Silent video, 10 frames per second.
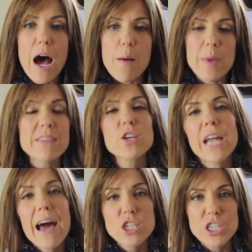It's
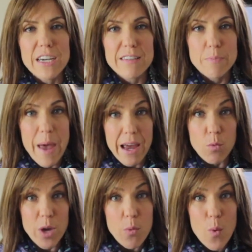going to actually
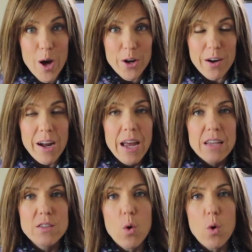expand with water.